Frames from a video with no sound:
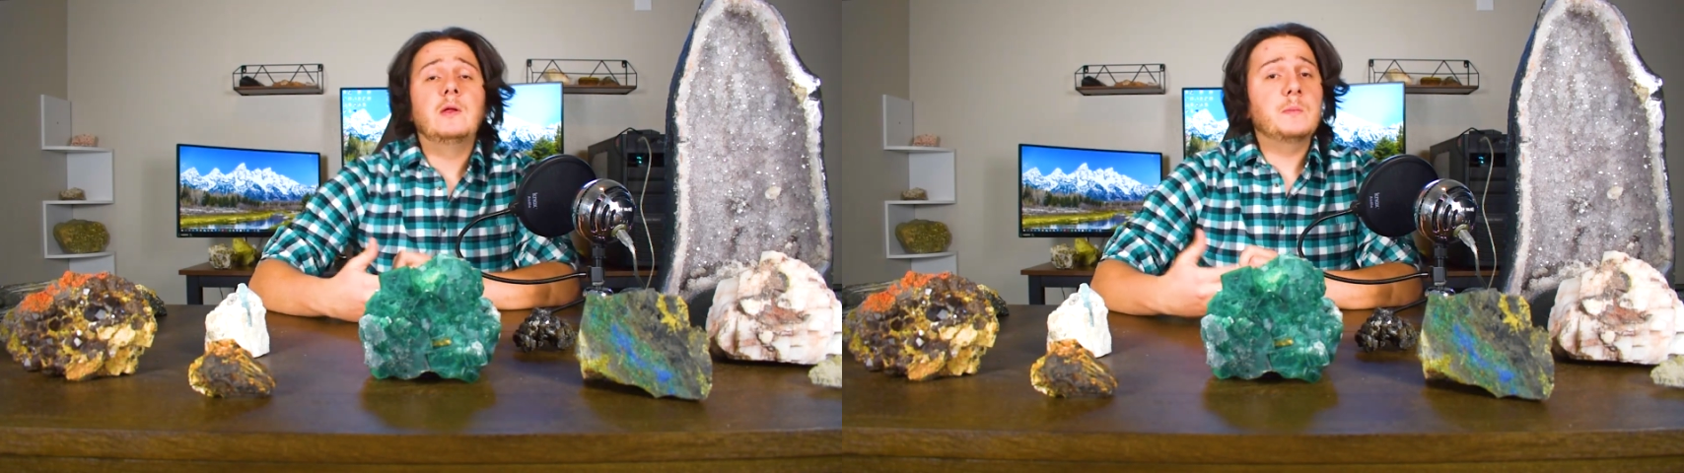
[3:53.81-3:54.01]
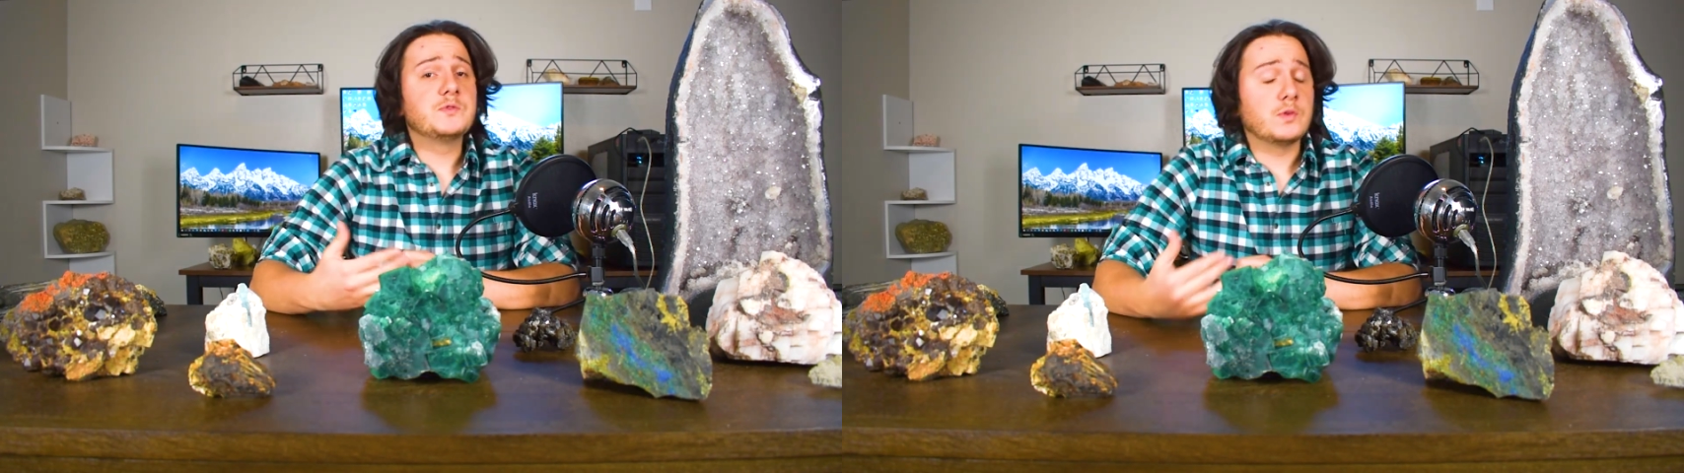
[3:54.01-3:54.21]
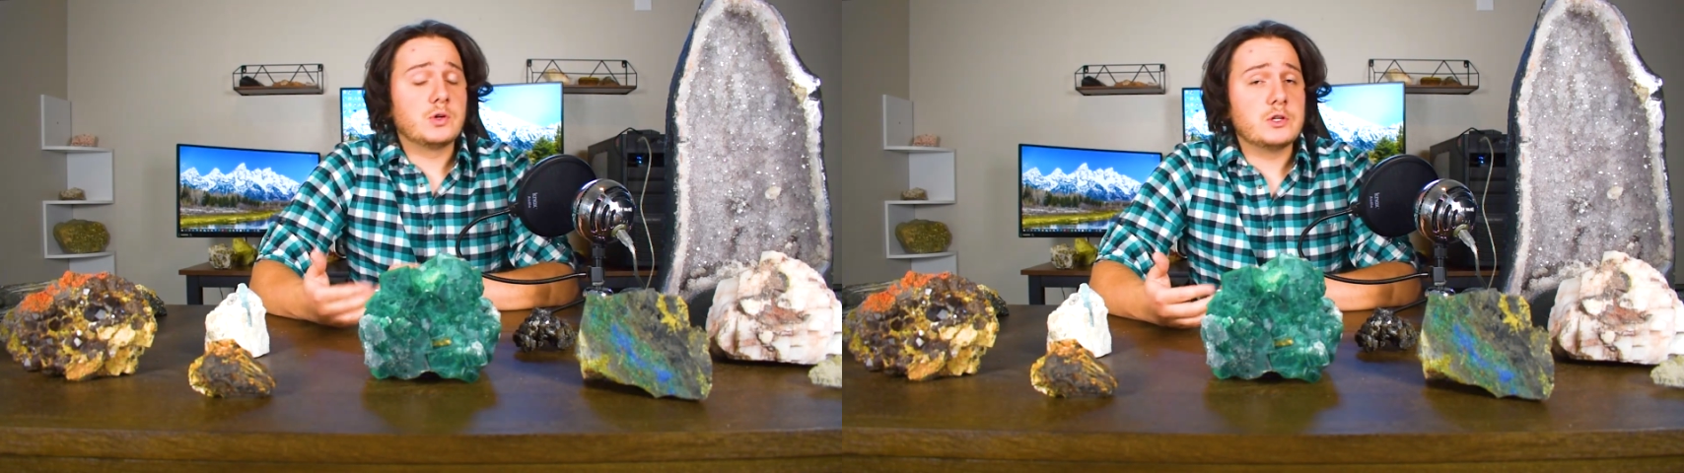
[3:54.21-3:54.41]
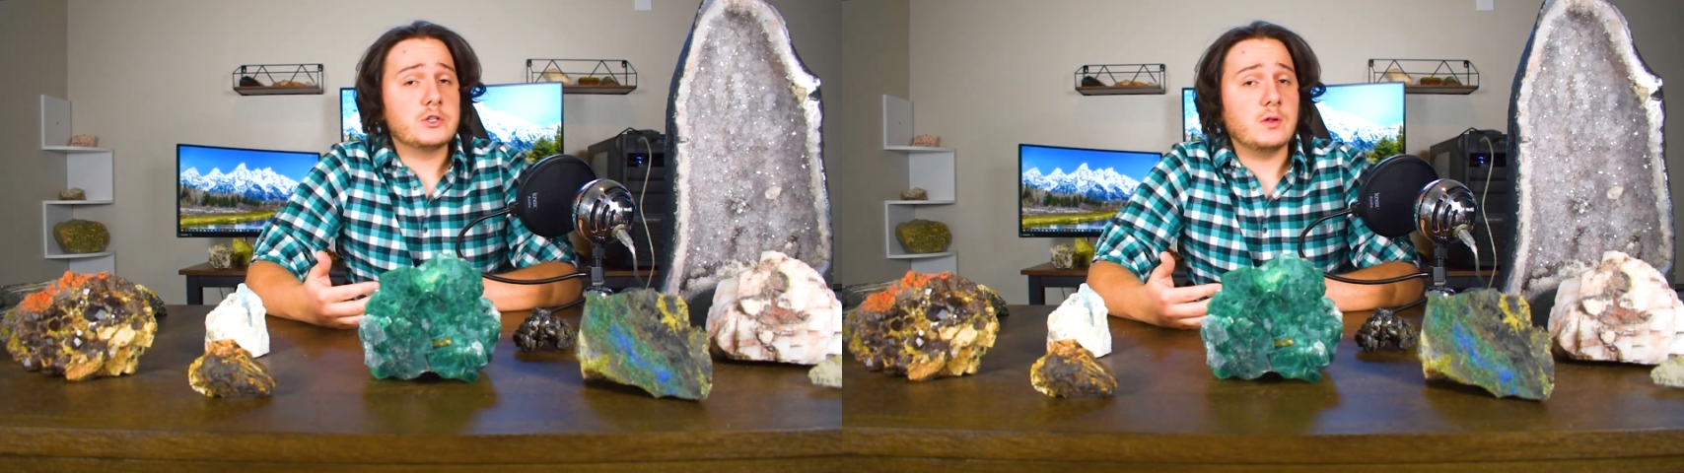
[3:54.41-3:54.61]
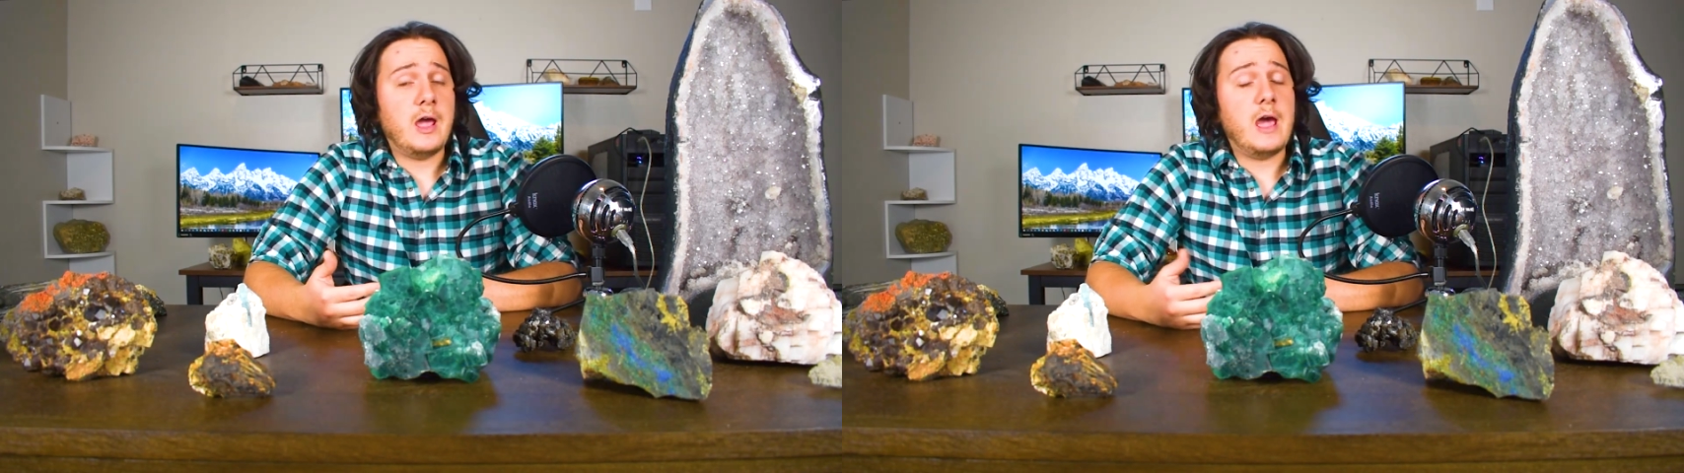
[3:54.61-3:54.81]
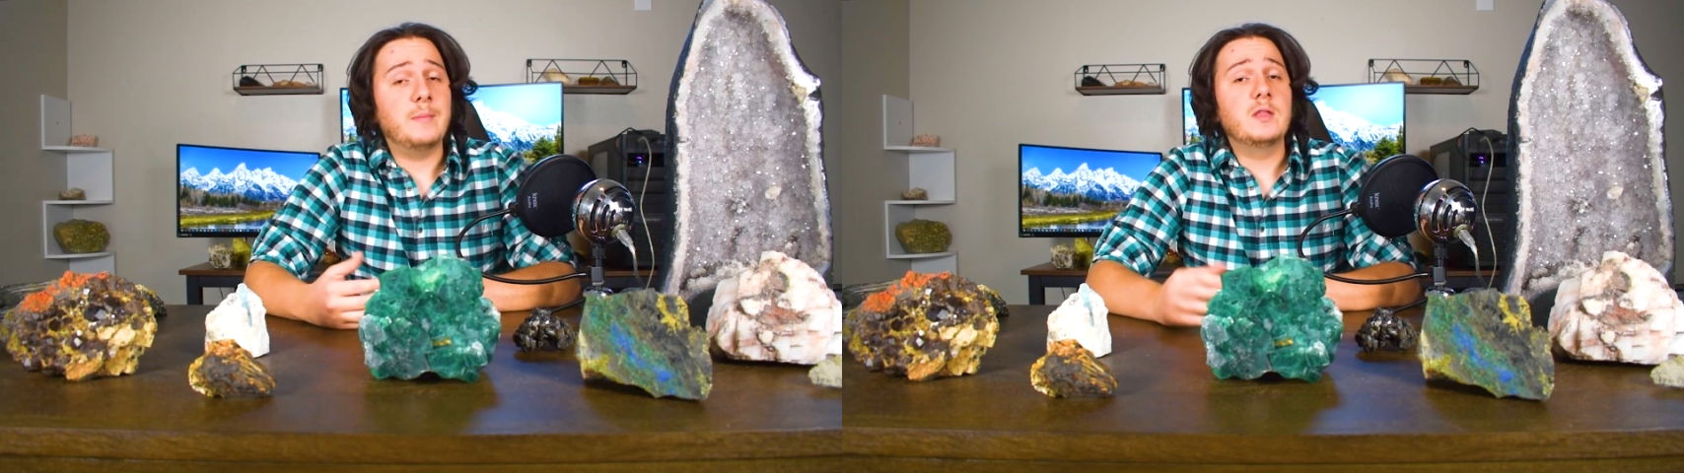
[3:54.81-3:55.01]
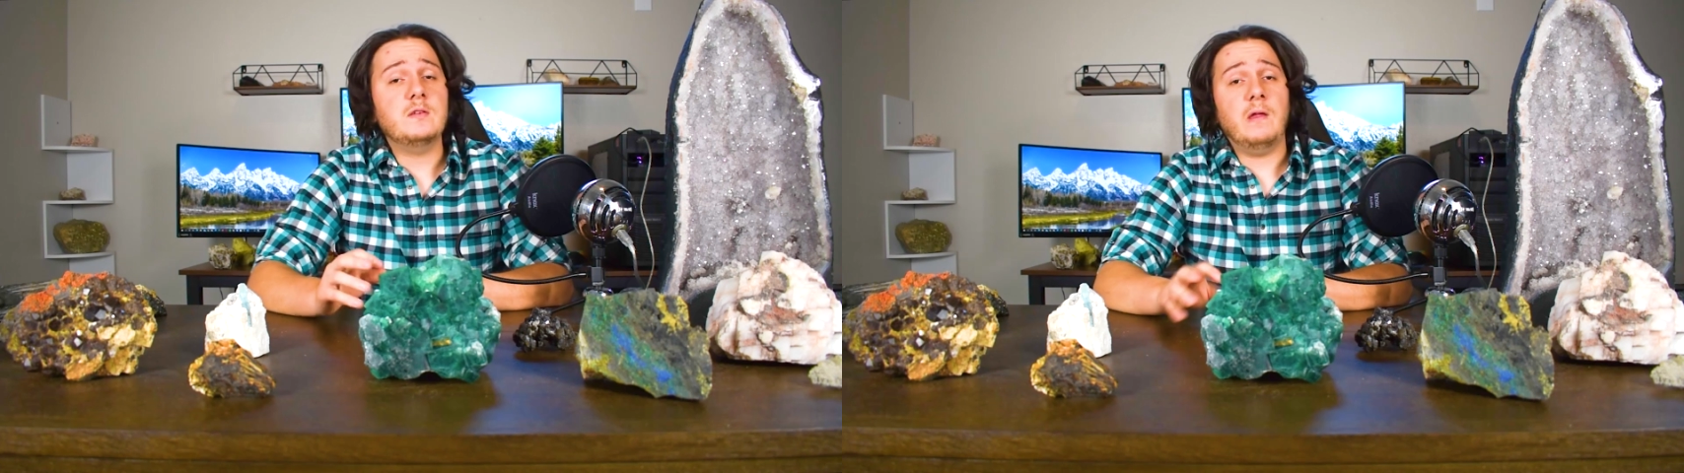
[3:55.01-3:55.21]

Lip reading: names for crystal habits,